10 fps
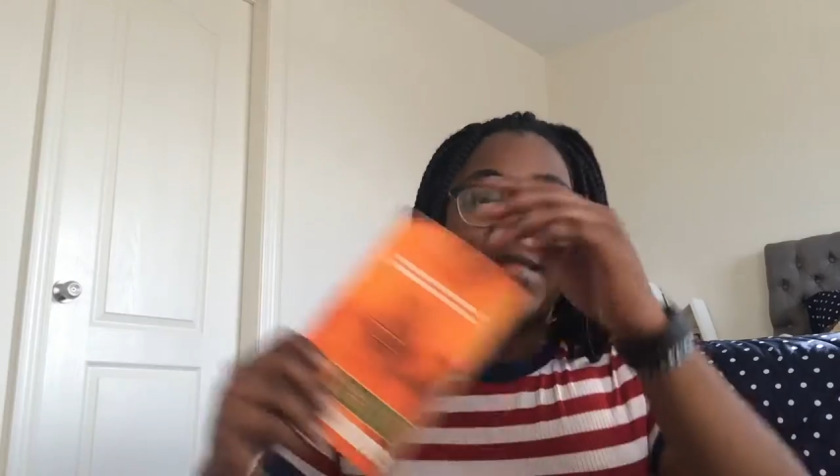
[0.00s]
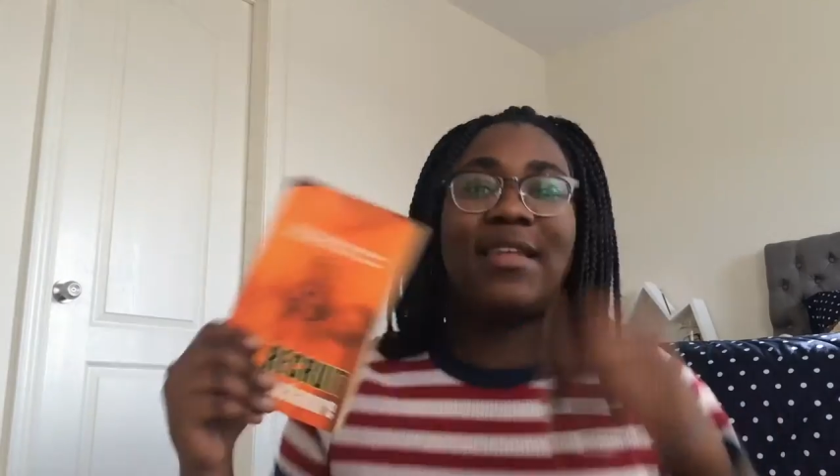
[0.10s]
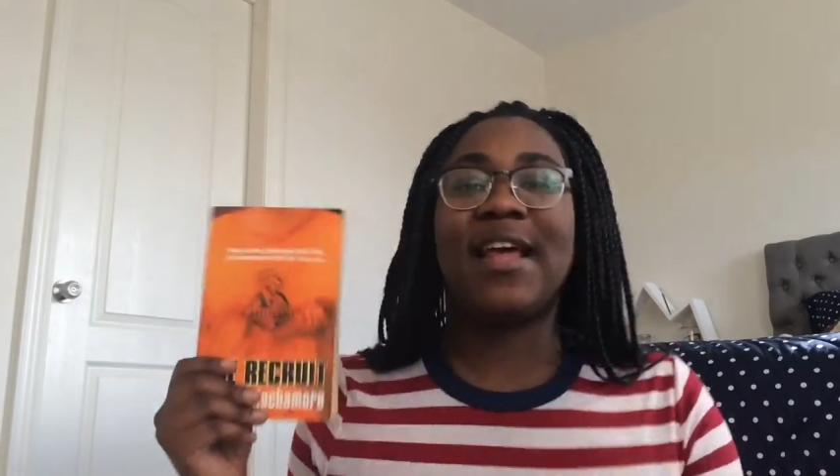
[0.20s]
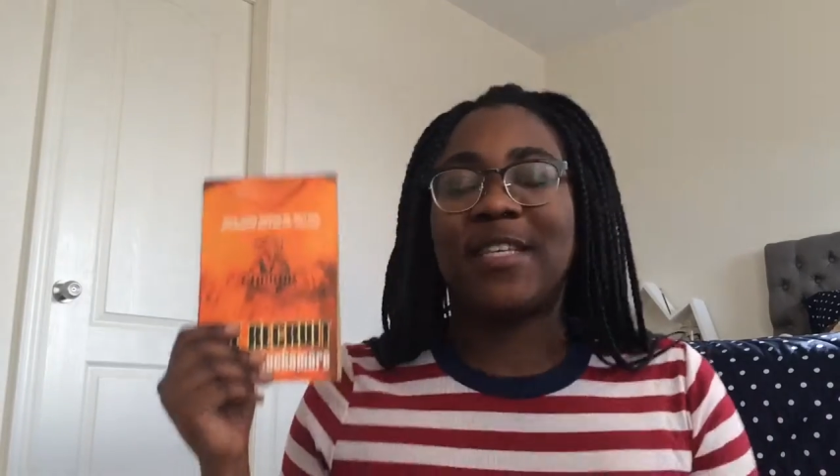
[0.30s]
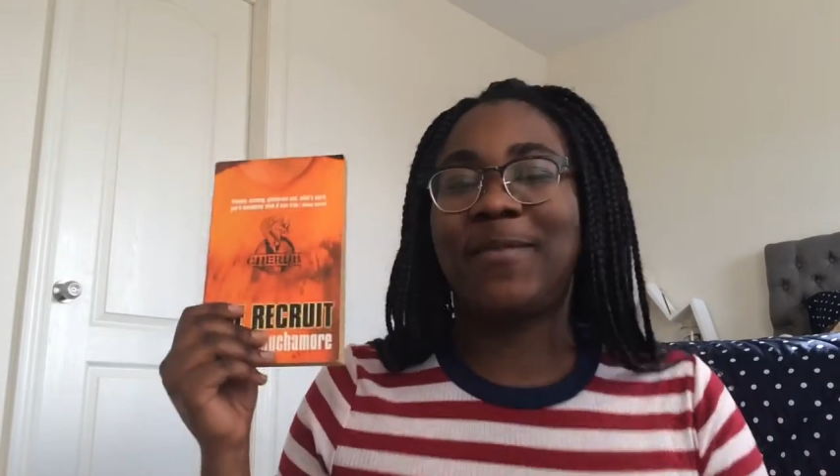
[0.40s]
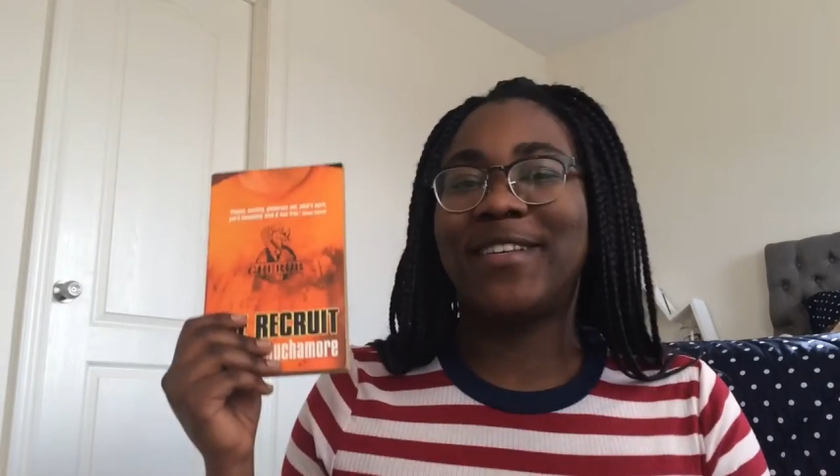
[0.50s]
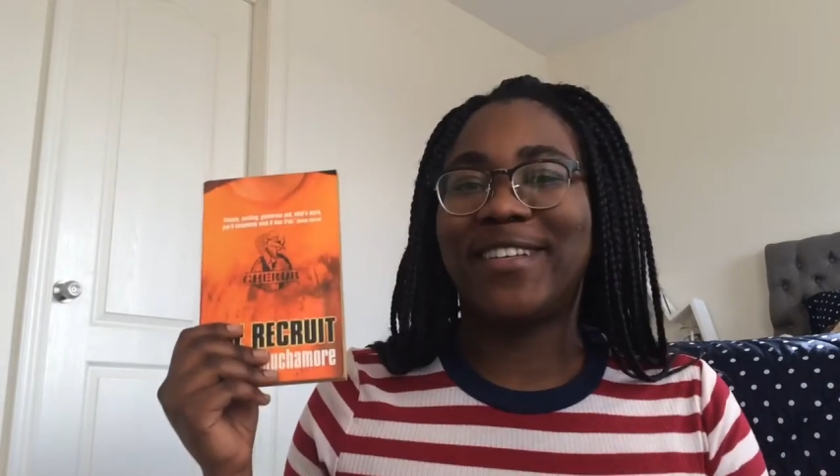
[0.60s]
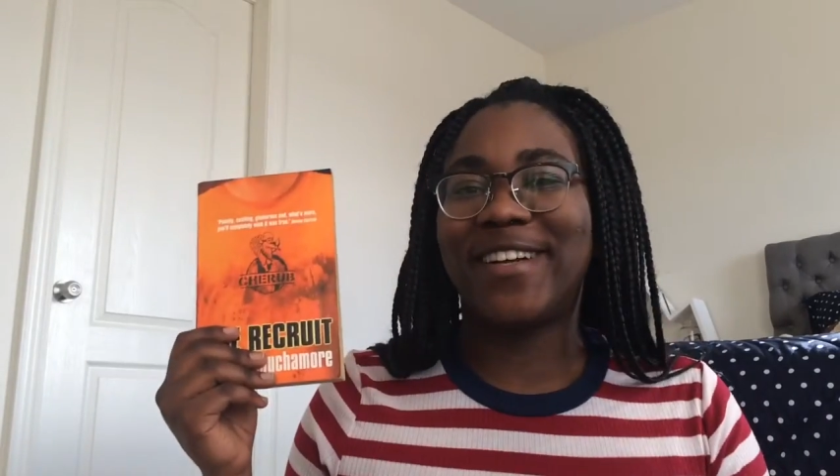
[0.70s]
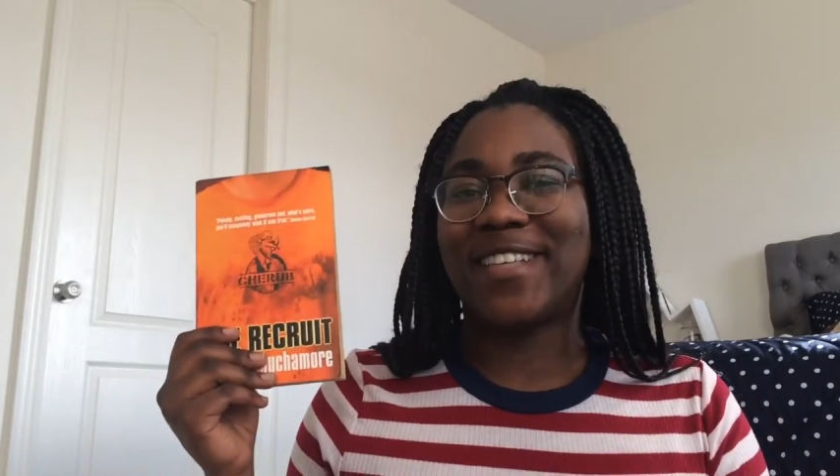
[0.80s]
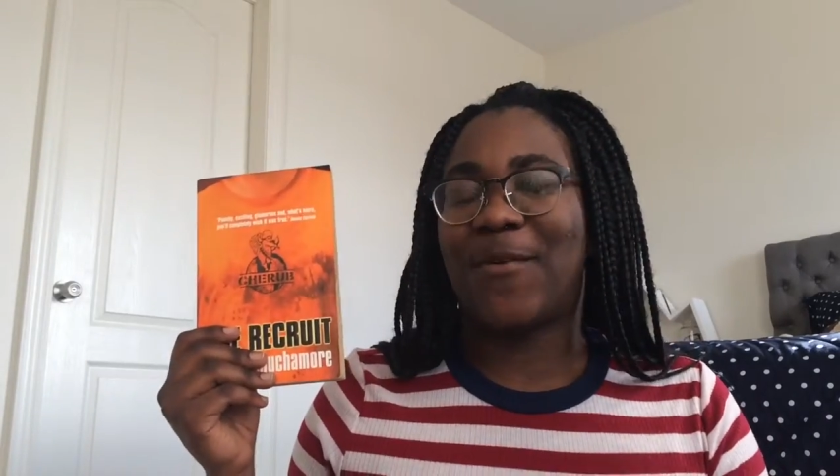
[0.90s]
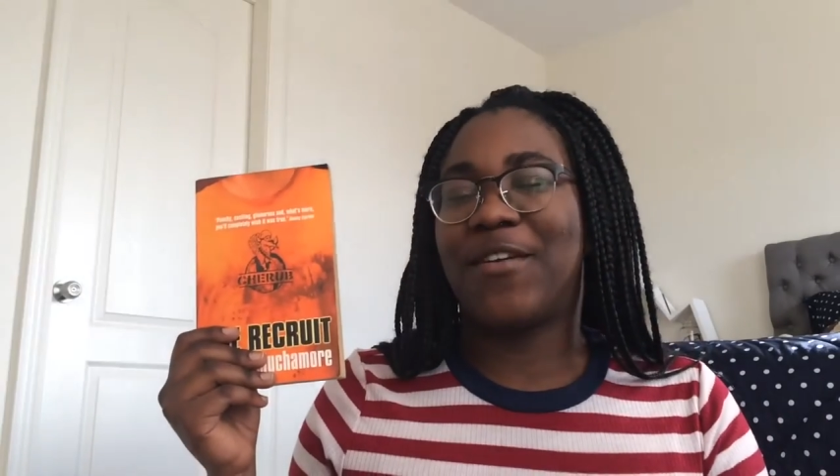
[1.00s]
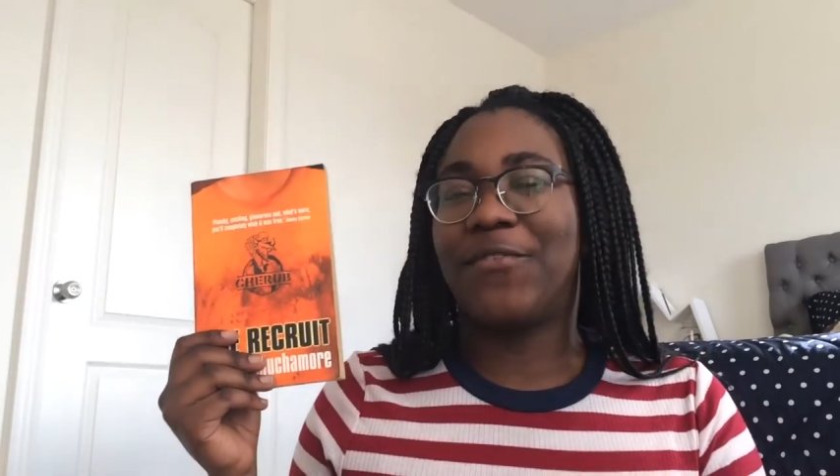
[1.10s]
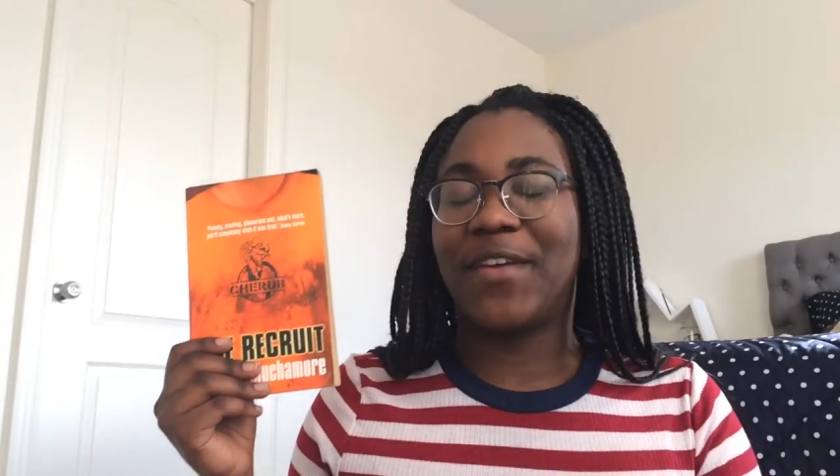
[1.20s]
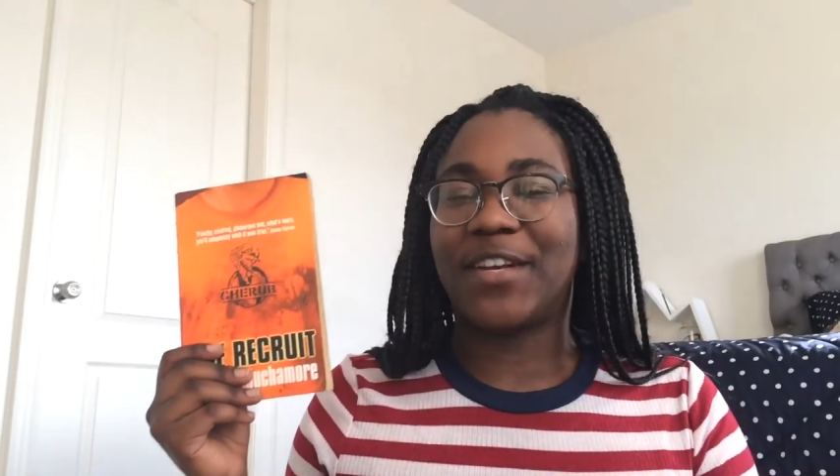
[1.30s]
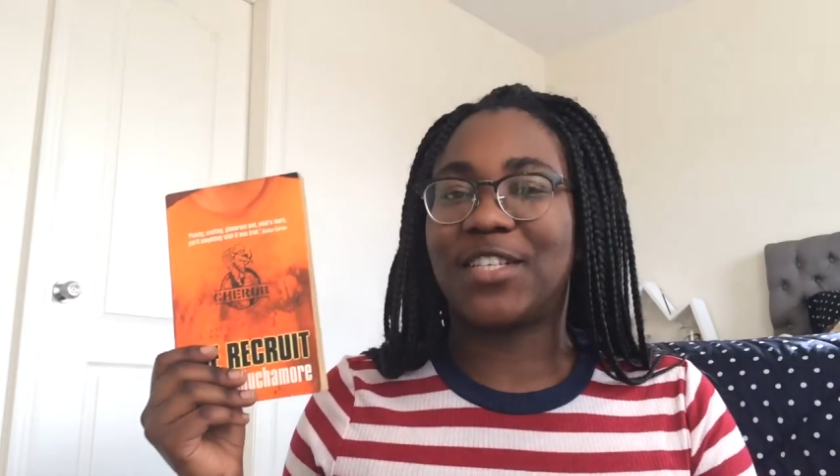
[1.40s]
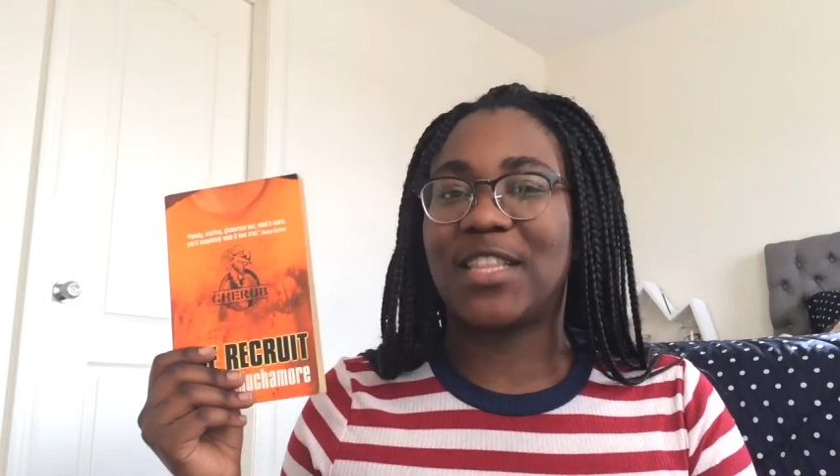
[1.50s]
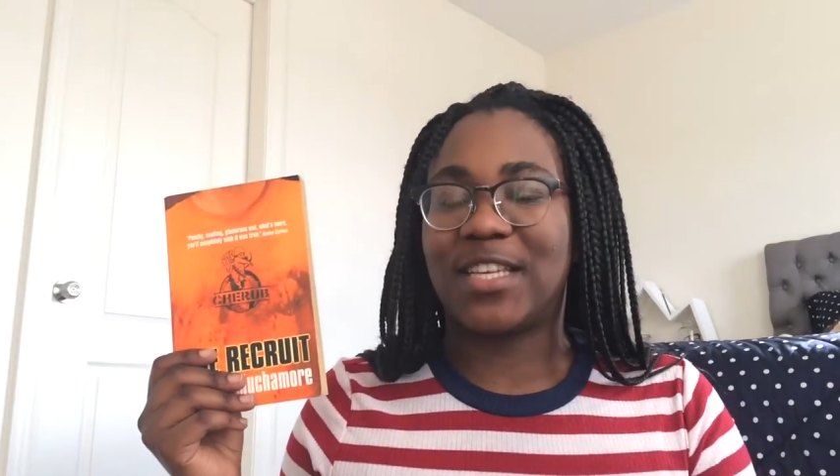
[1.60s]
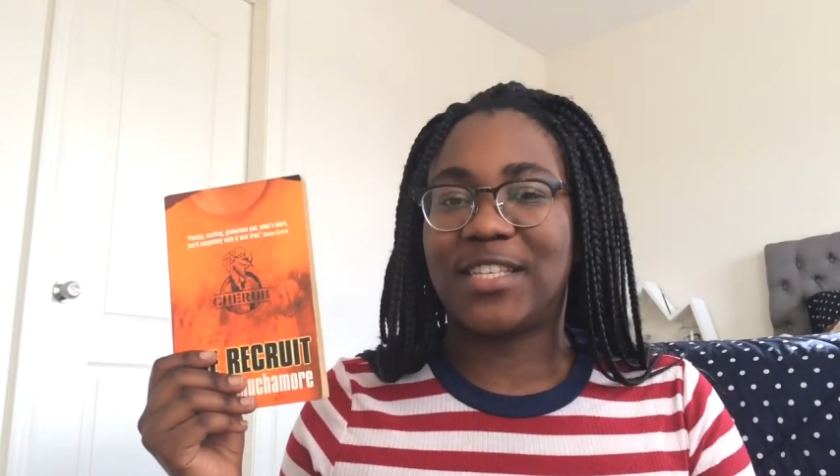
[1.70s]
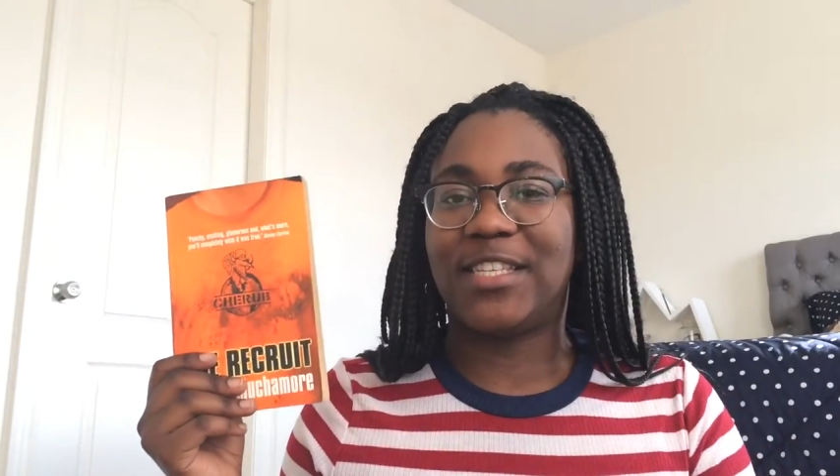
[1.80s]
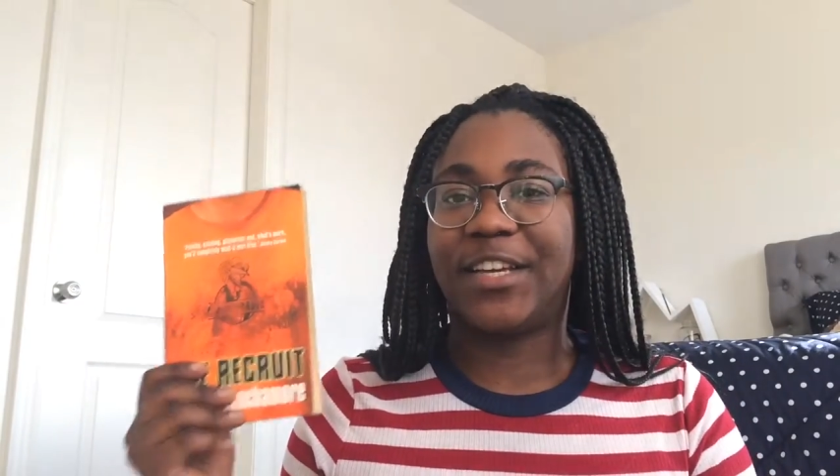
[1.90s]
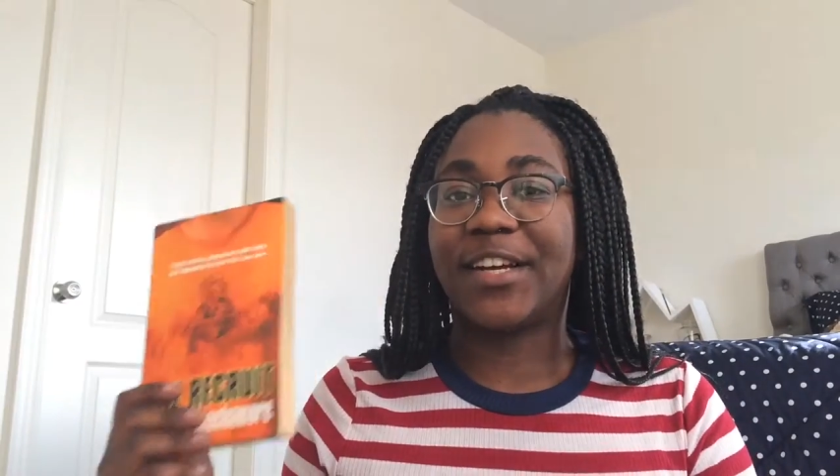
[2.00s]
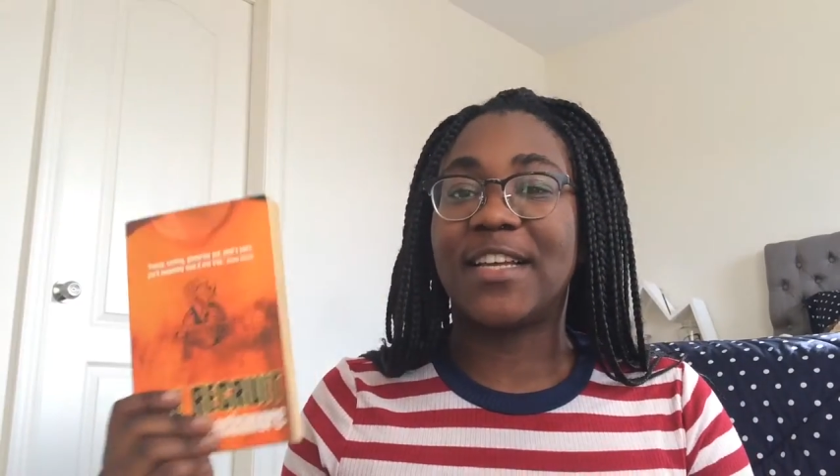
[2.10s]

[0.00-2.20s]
The next book series I want to finish this year